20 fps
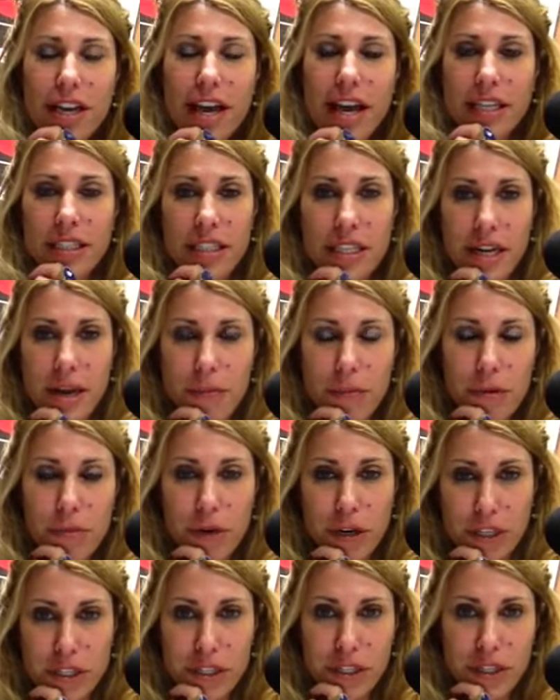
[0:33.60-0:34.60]
ended up in
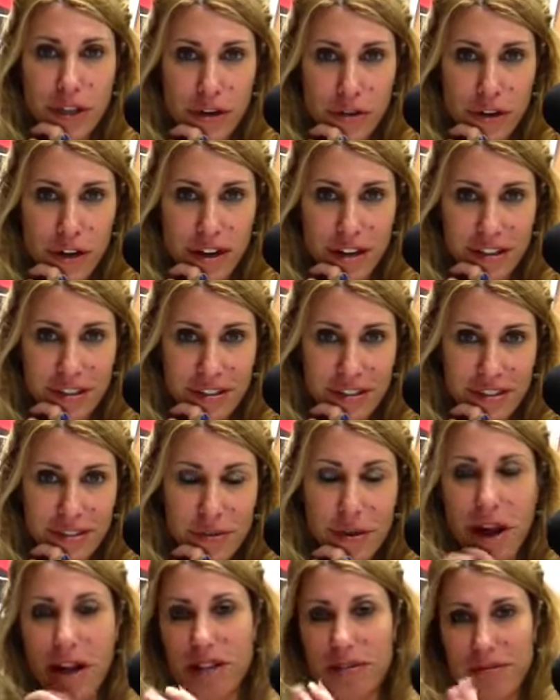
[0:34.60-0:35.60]
Barcelona.
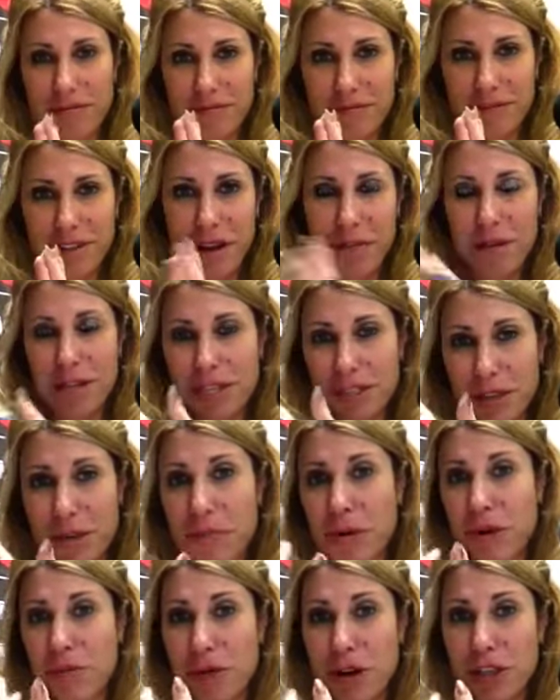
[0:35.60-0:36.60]
Well, I mean,
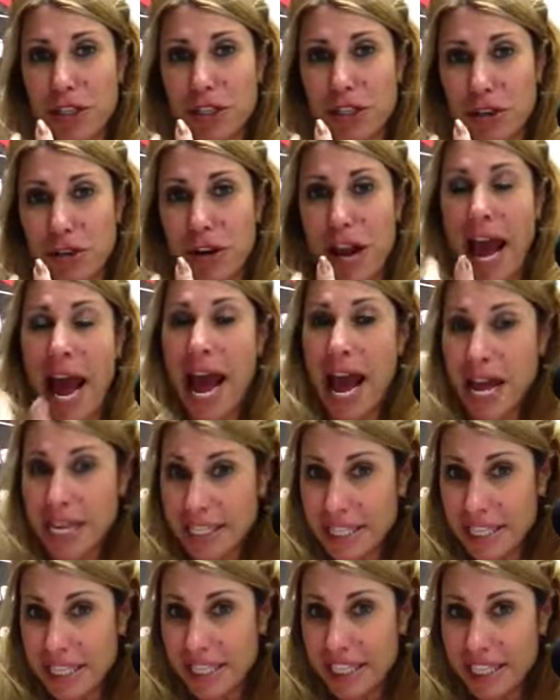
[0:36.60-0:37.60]
someone in Barcelona
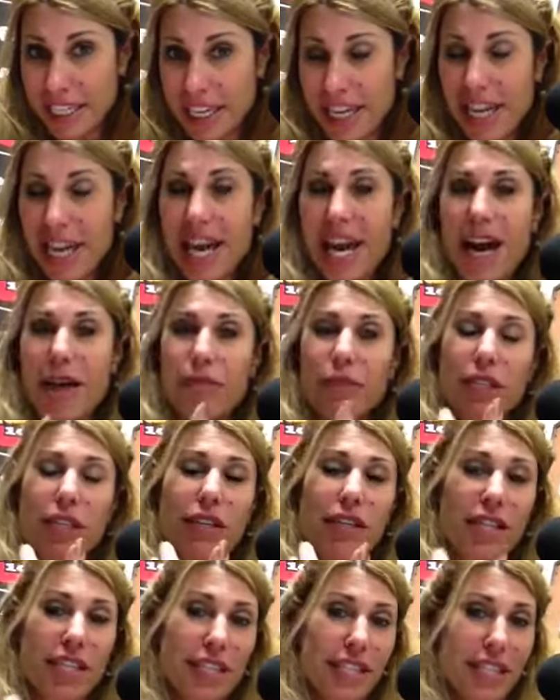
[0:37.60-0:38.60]
has it and was
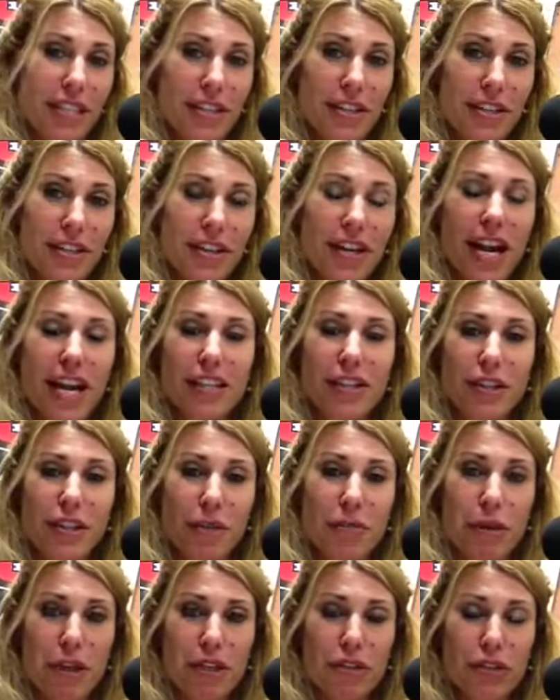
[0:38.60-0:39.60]
eating dinner and took a
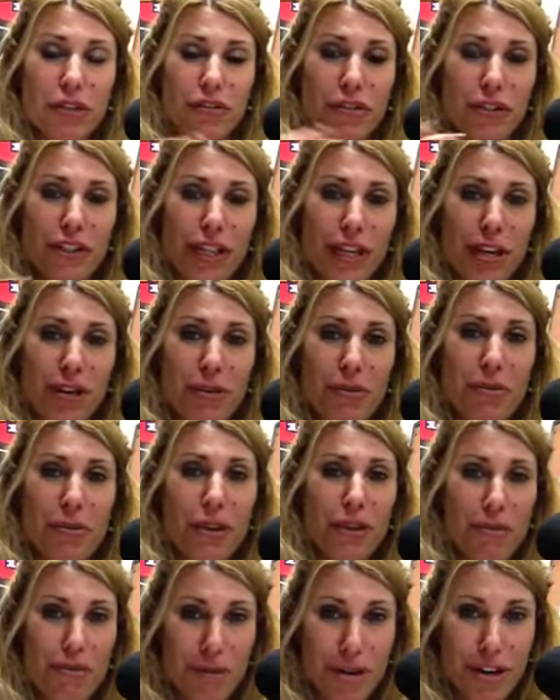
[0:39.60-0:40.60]
picture of their dinner
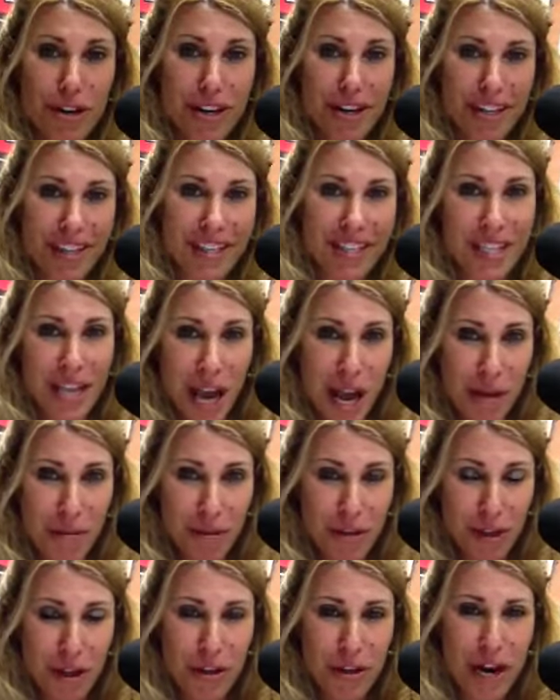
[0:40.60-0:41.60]
with the book on the
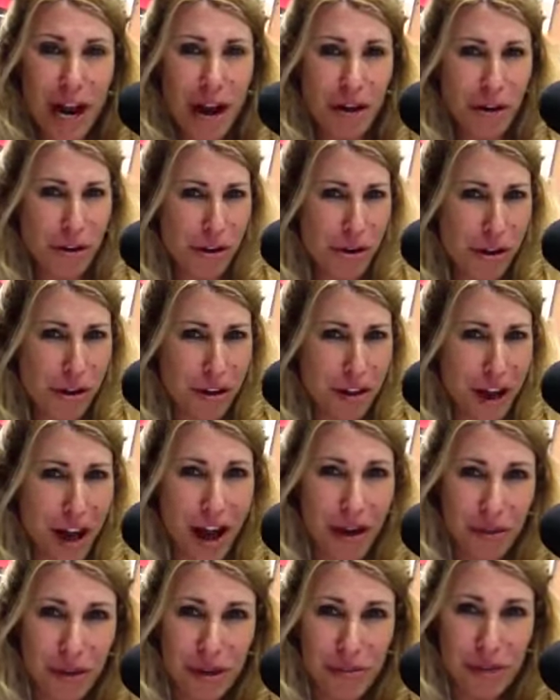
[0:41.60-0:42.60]
table. I thought, how cool!
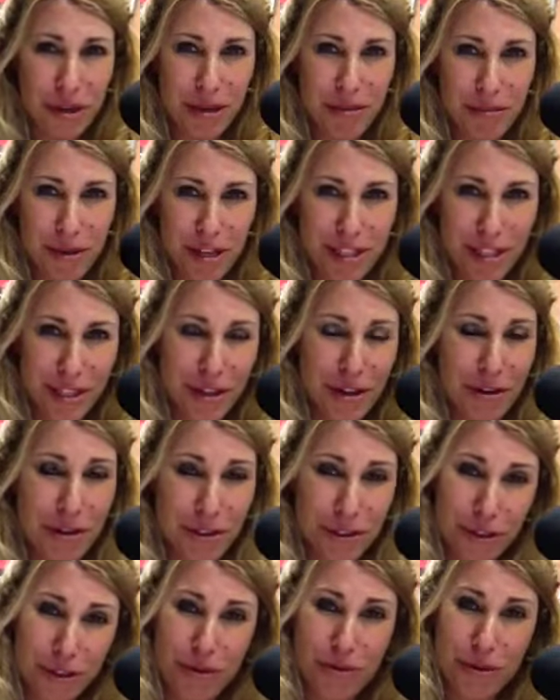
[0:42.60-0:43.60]
I want to be in Barcelona
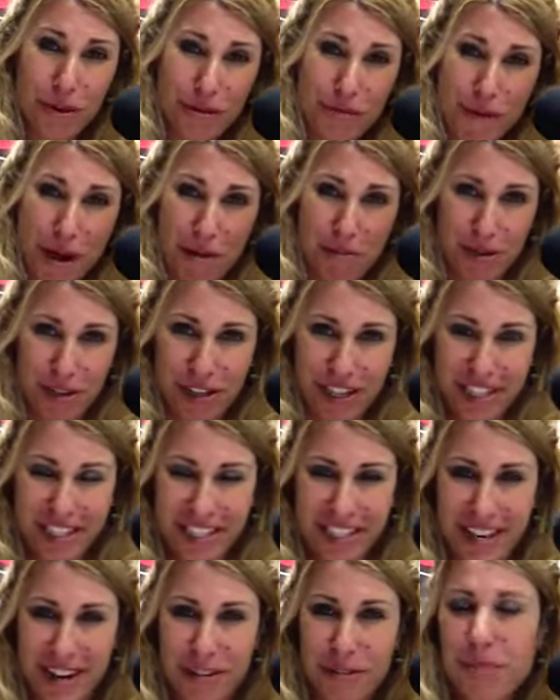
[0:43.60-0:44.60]
too with my book.
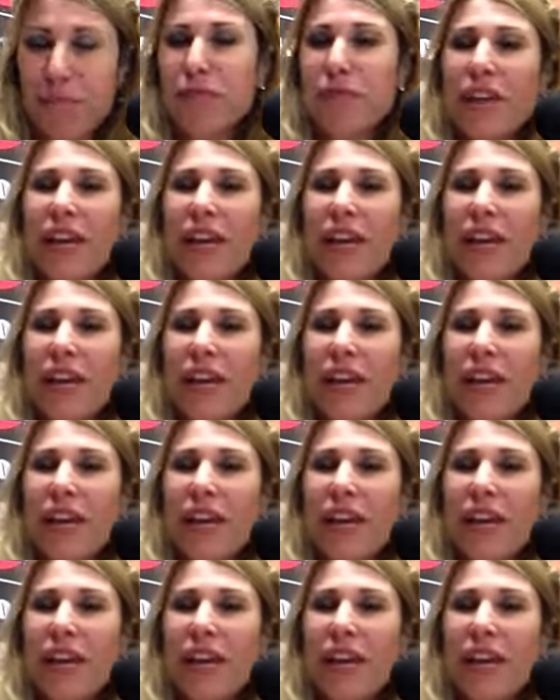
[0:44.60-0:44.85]
So